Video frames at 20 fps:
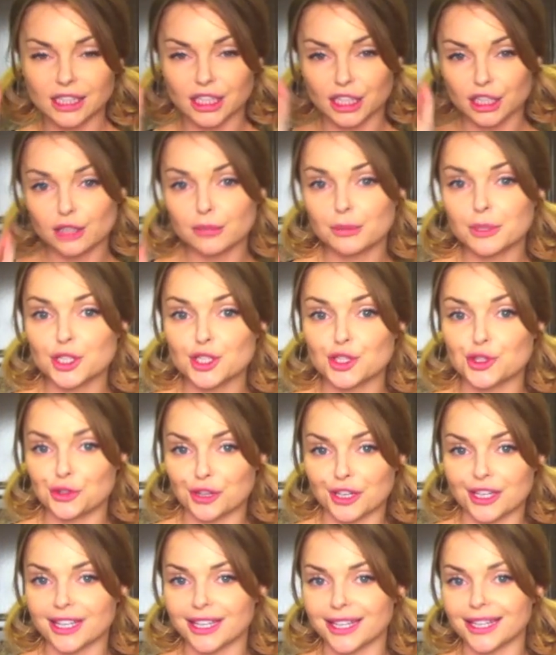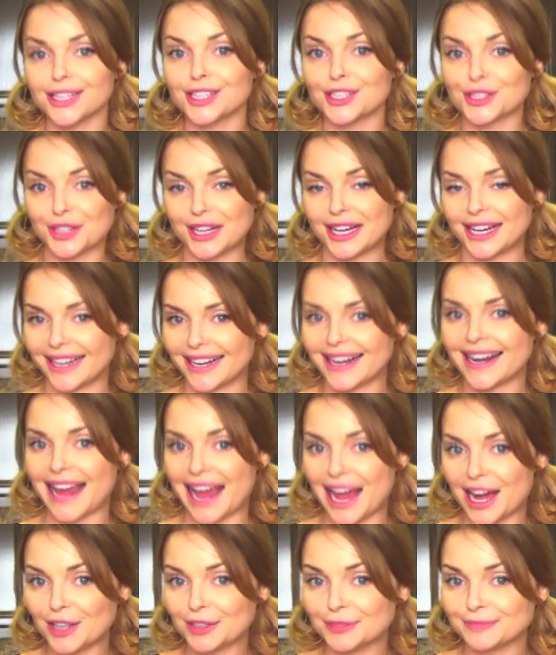a little bit tricky to cut it
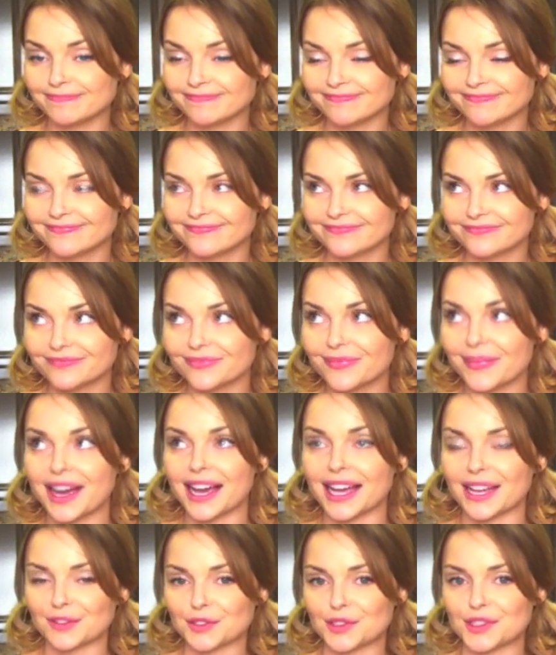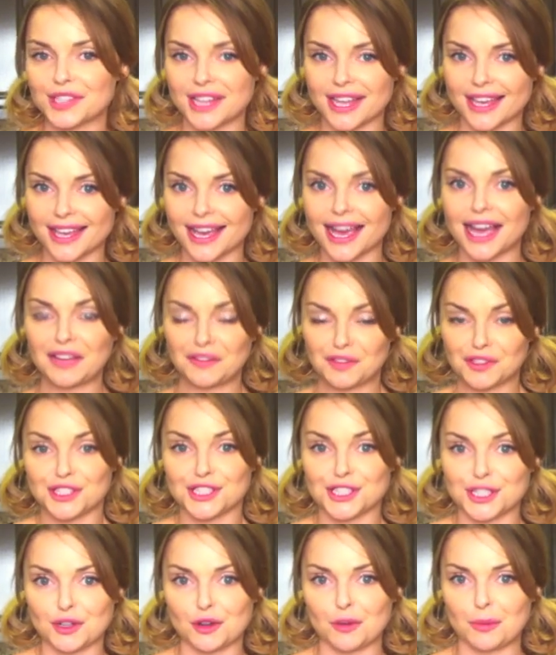out. I have to say, I have
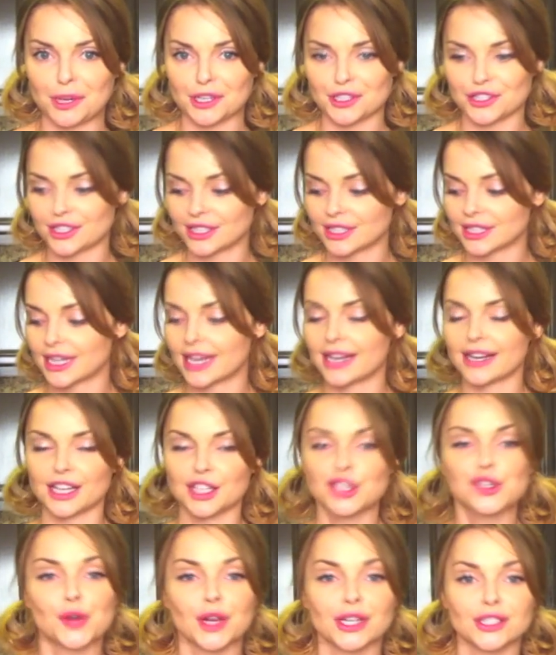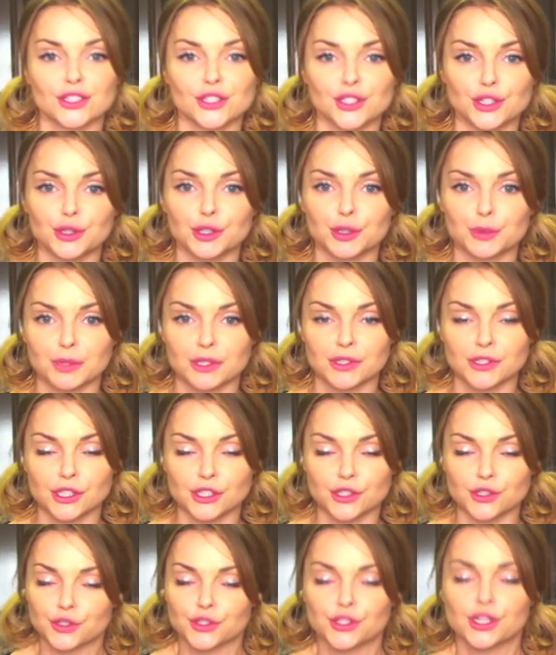zero patience, and I tried to do it with
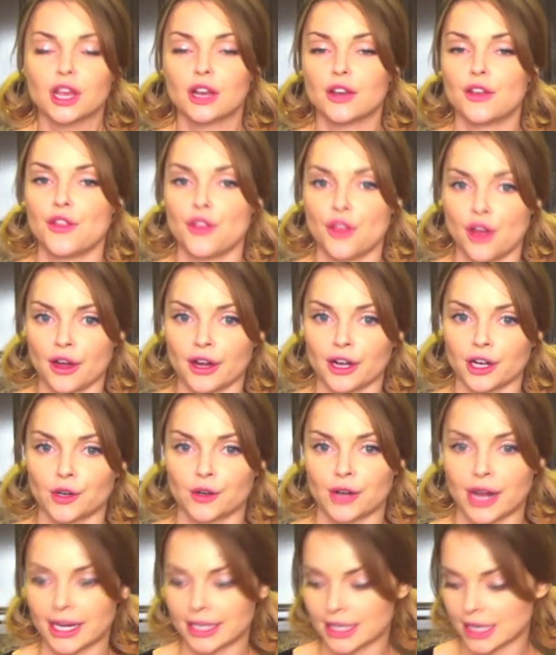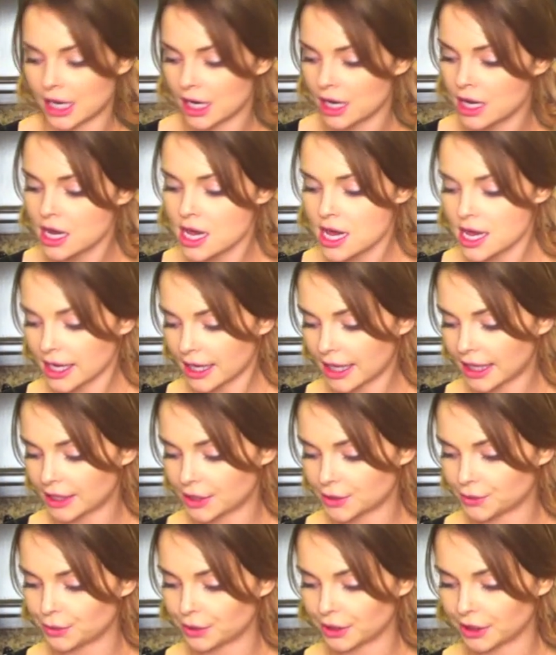scissors, not a good idea.
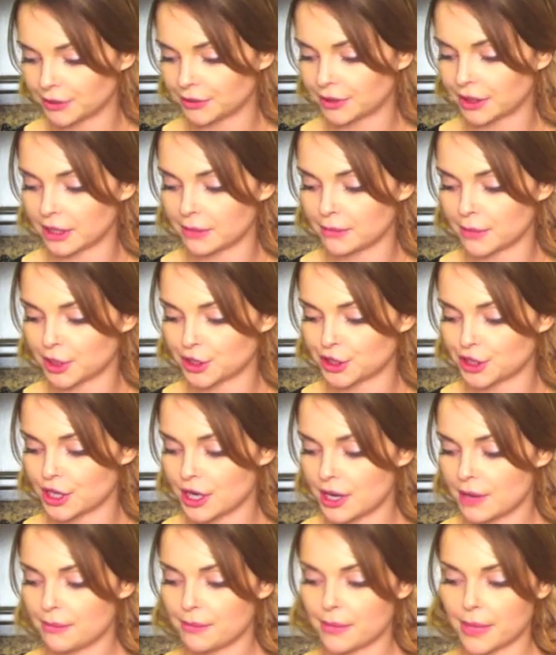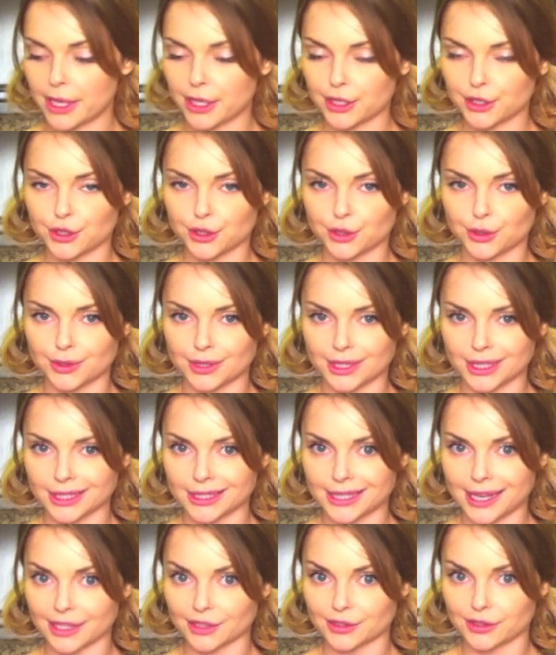It's really much better to use
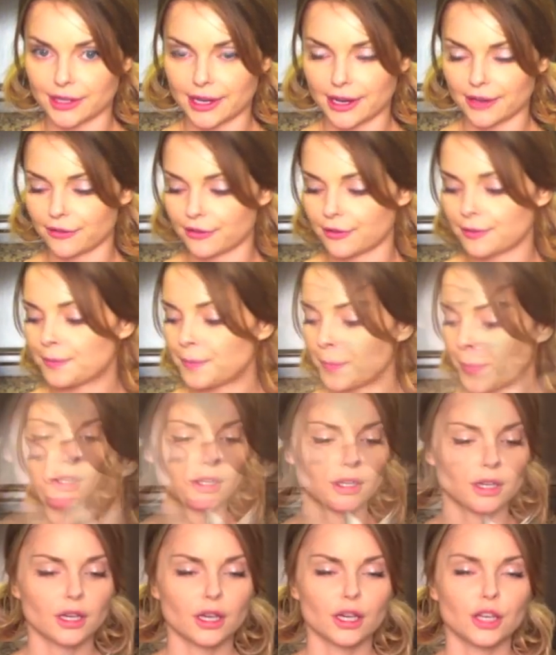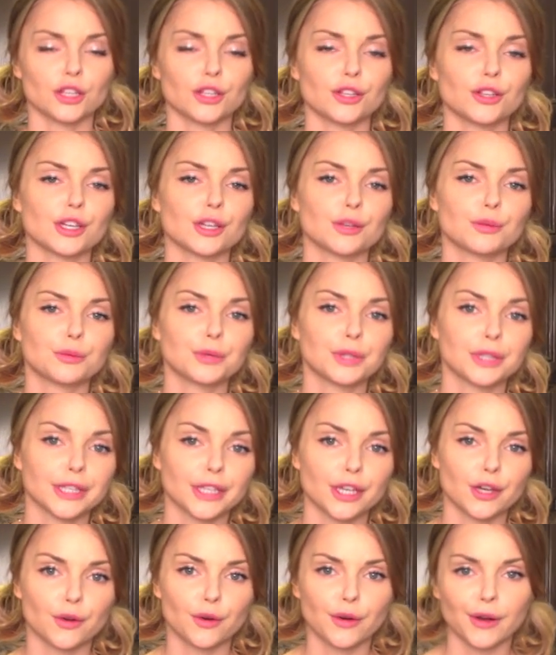X-Acto knife. You can really
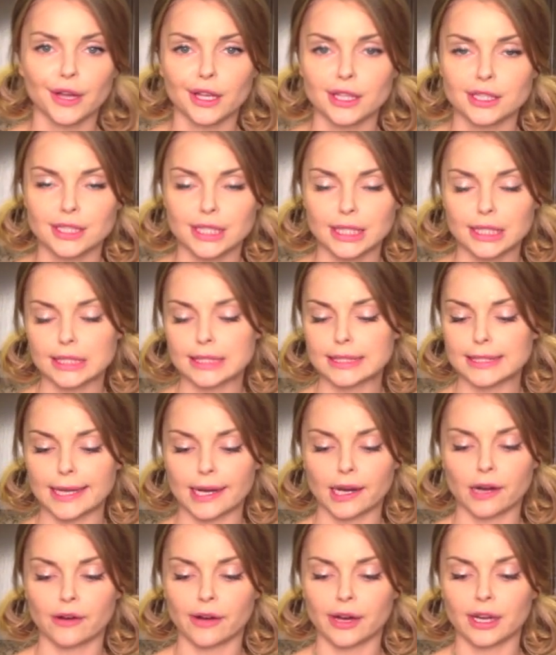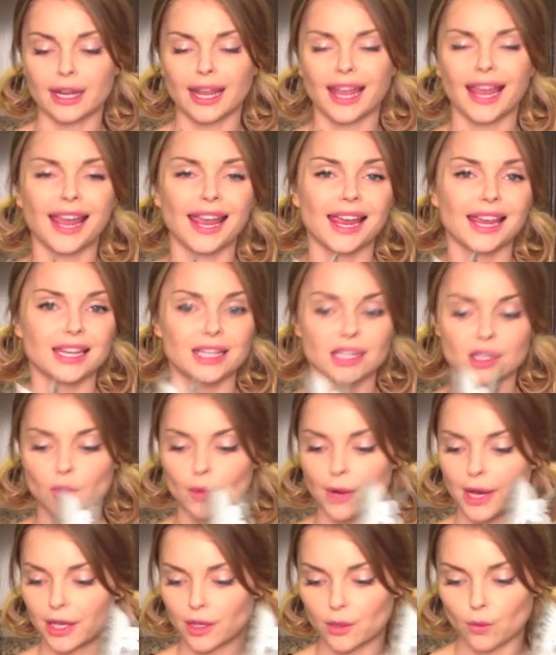go crazy and decorate any
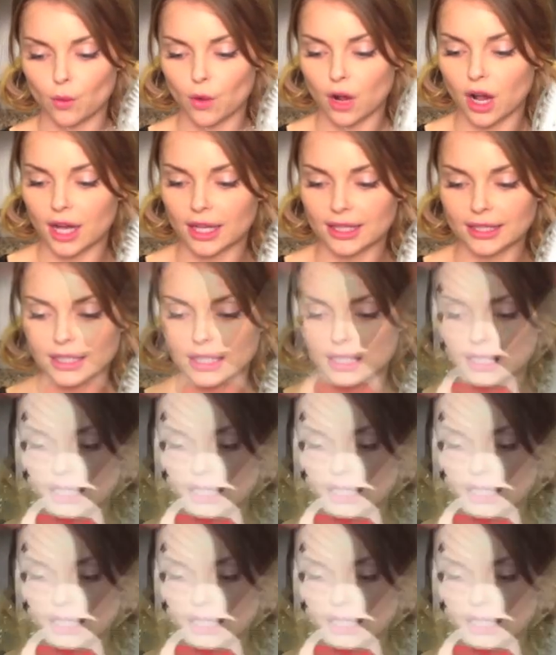way you want.